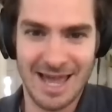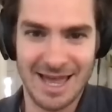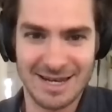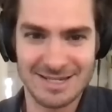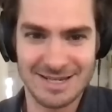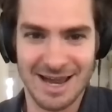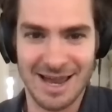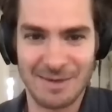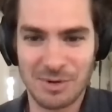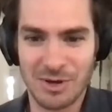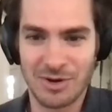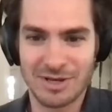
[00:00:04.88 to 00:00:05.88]
and I
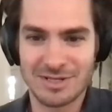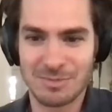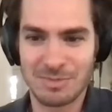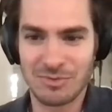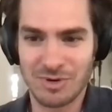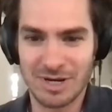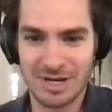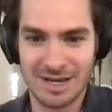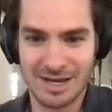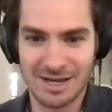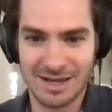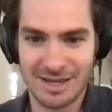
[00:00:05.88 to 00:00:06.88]
am going to be
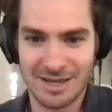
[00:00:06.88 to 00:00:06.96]
reading